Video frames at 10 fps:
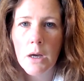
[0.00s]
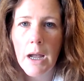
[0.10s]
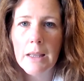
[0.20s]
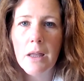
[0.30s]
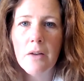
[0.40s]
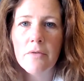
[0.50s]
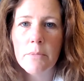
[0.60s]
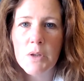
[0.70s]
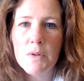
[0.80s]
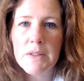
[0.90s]
I love
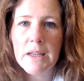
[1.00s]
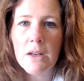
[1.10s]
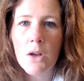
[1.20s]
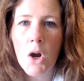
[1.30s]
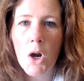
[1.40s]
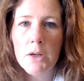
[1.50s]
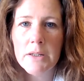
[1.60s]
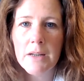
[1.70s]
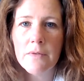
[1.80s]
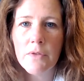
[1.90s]
music and
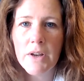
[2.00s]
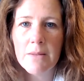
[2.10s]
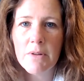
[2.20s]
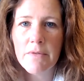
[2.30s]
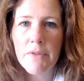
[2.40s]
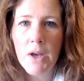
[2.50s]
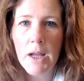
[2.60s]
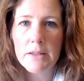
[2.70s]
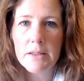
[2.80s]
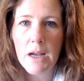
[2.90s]
art and freedom of
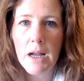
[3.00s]
thought.